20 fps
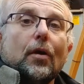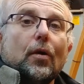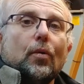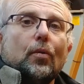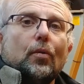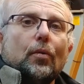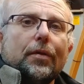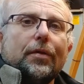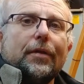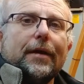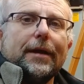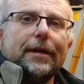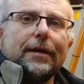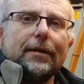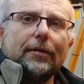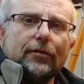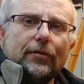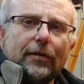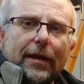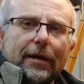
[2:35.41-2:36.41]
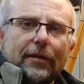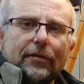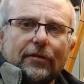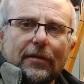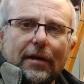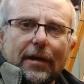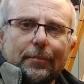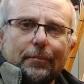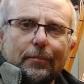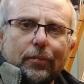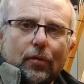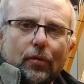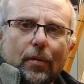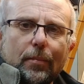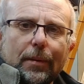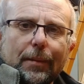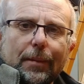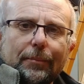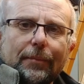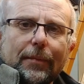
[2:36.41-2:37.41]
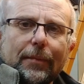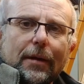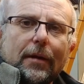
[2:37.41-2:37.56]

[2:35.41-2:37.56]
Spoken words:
with that exact same problem.